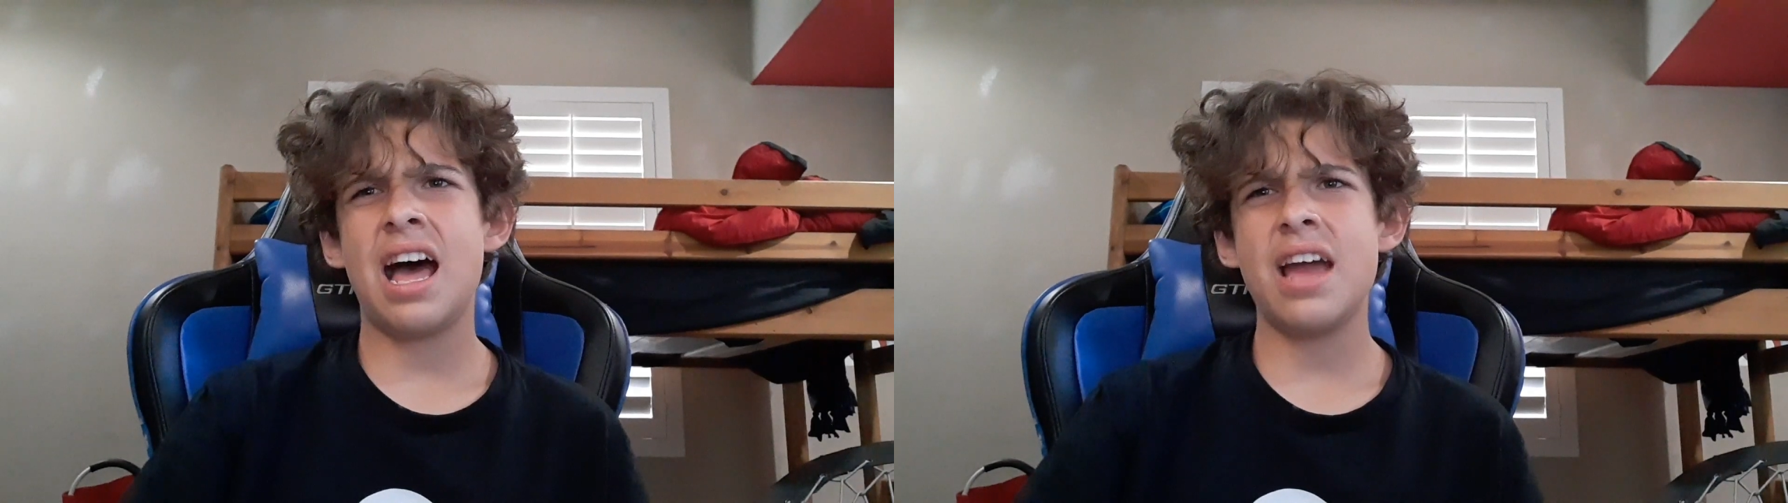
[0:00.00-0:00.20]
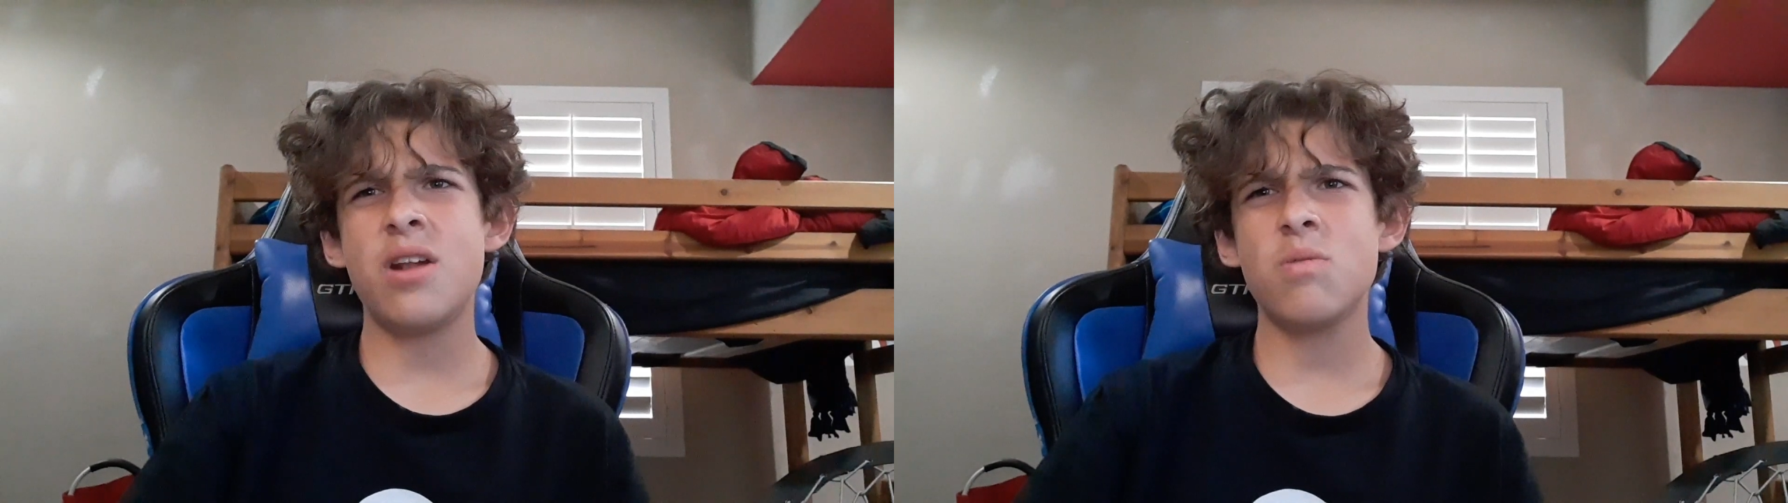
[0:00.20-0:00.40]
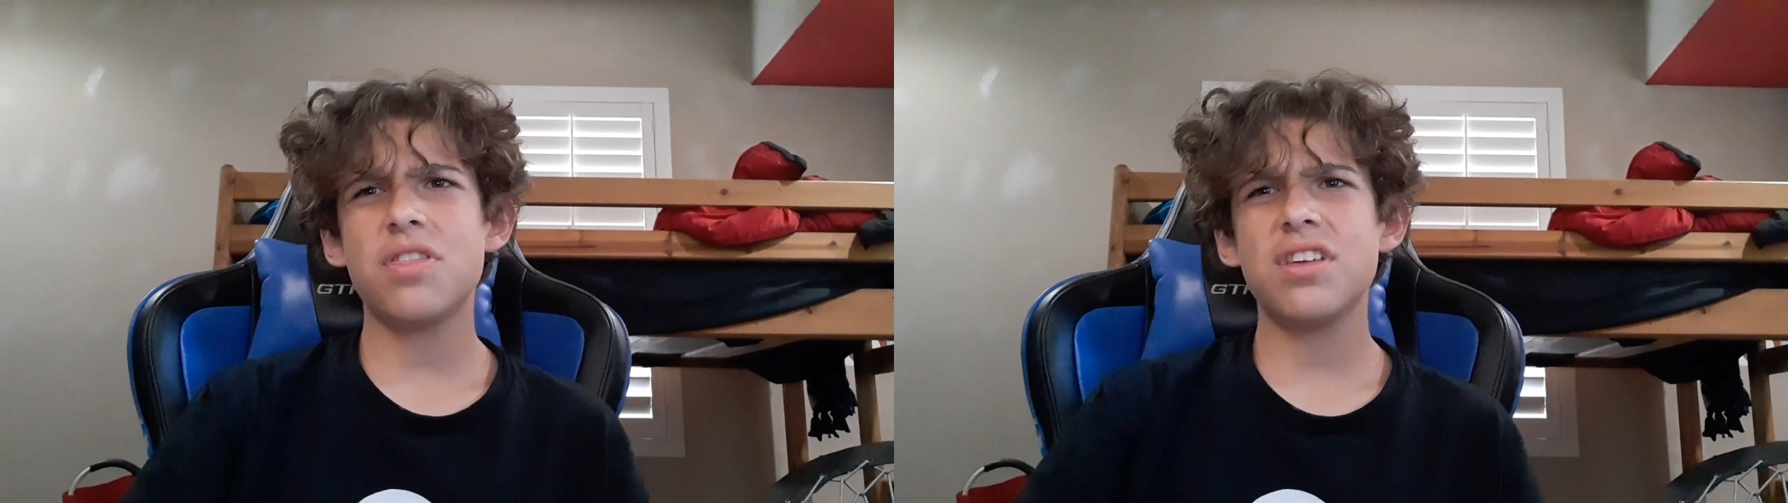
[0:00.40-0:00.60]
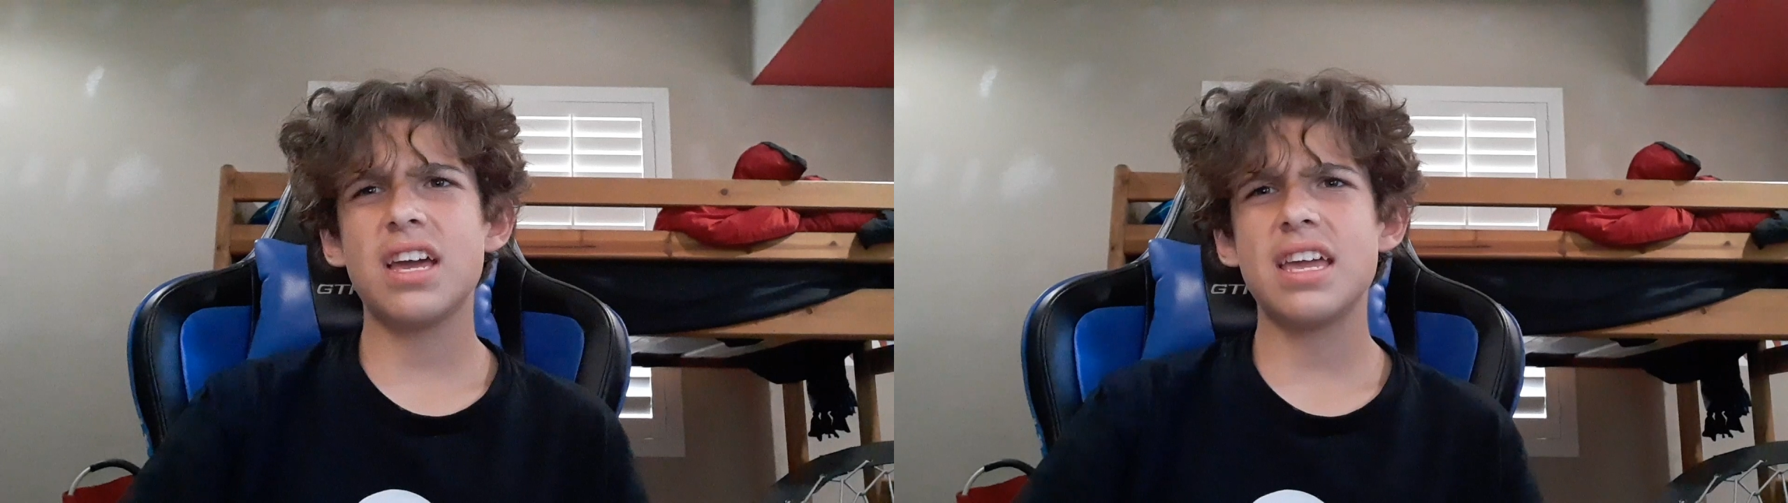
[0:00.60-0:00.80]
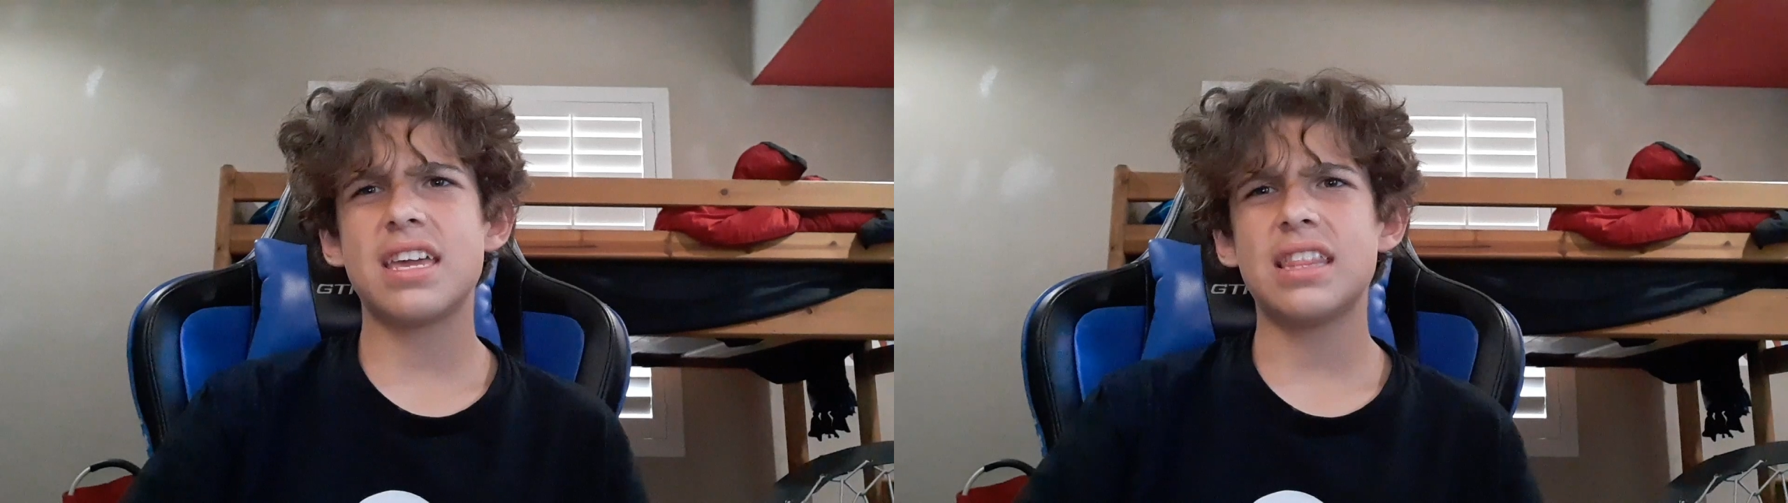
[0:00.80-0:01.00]
I don't think
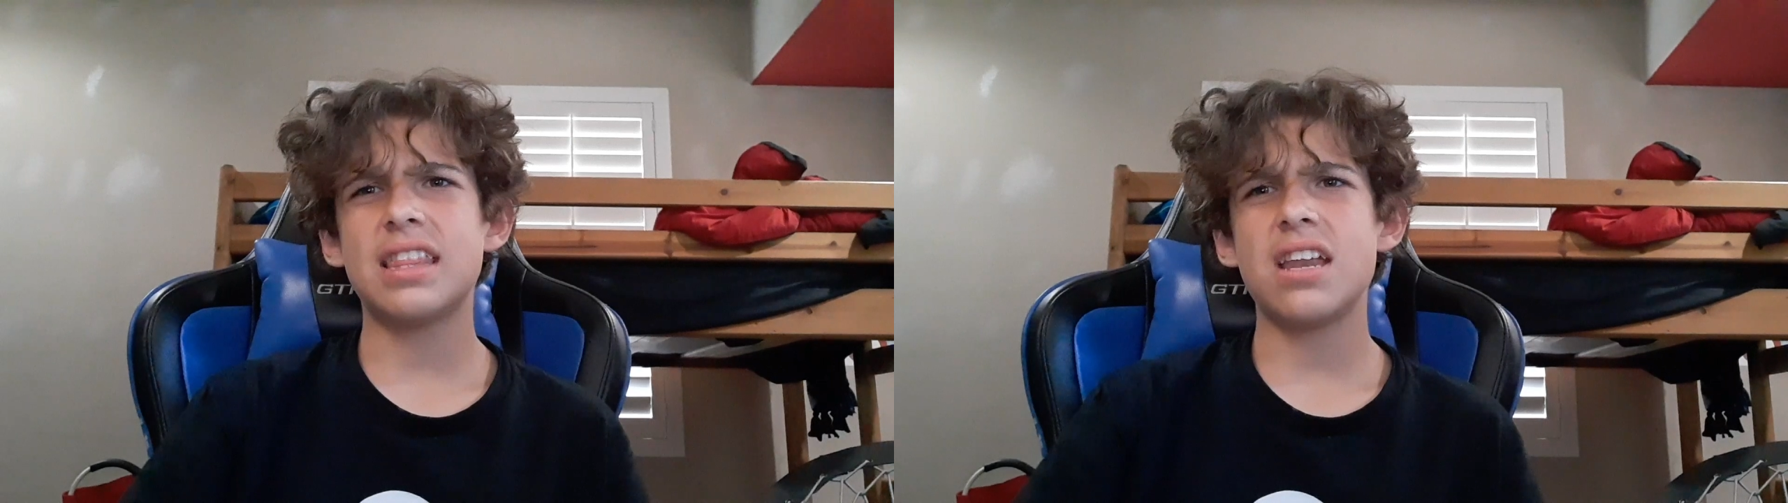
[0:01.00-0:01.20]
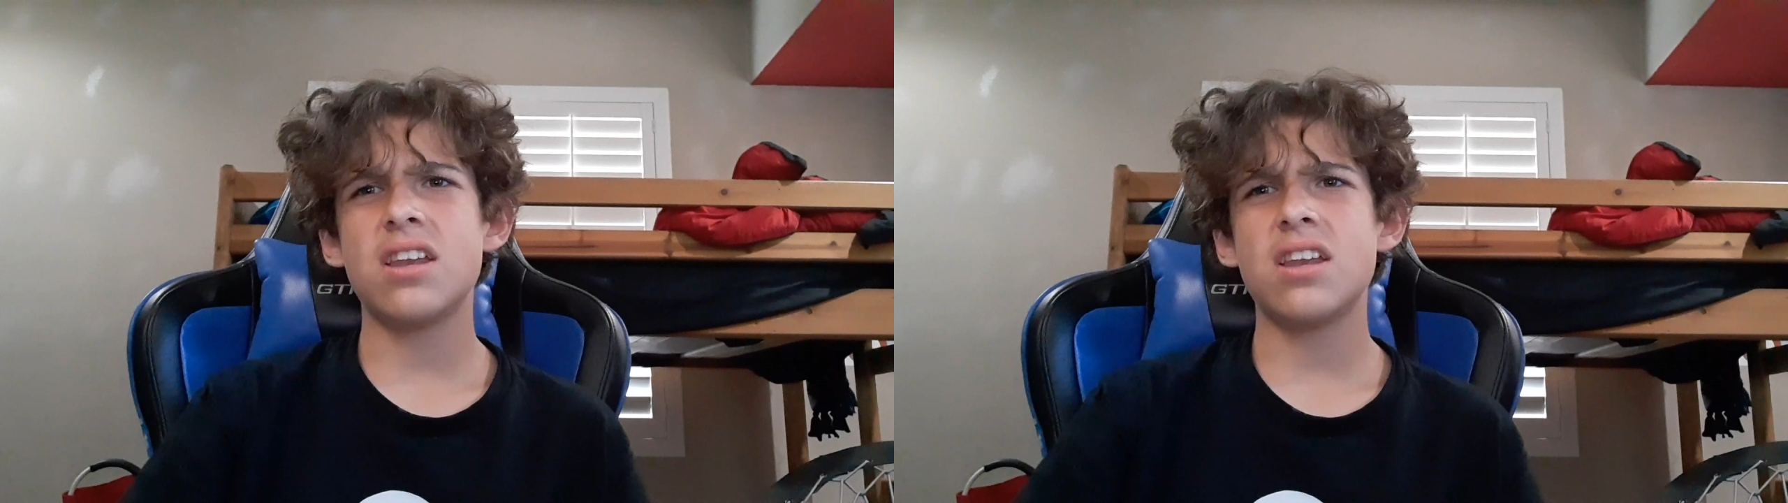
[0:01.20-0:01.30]
I get that